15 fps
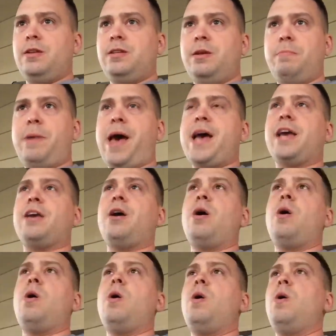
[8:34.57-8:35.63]

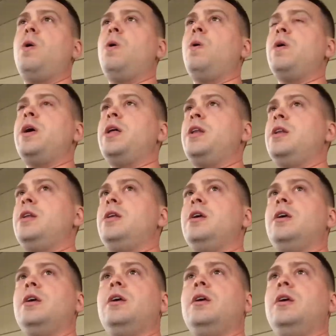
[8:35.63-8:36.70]
tobacco and
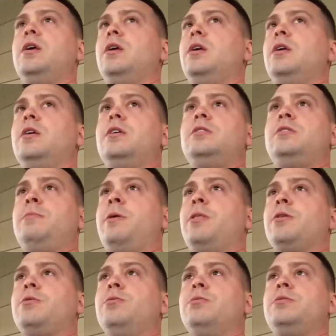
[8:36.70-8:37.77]
some
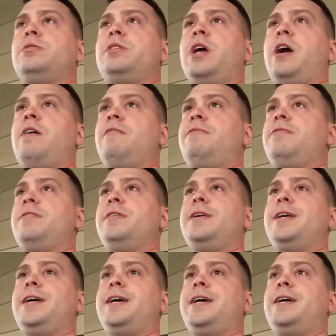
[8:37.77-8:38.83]
other cool stuff.
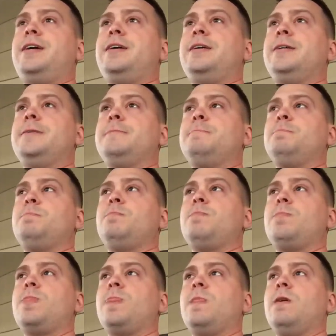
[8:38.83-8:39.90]
Uh,
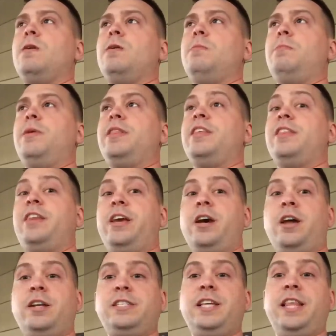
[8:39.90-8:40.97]
but the thing,
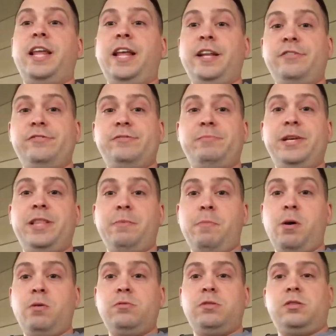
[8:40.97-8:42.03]
honestly, that interests me the
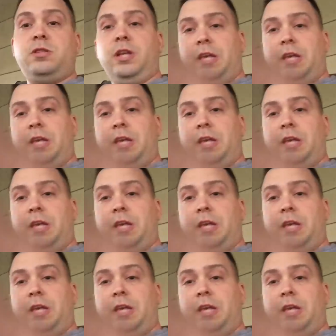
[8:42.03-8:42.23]
most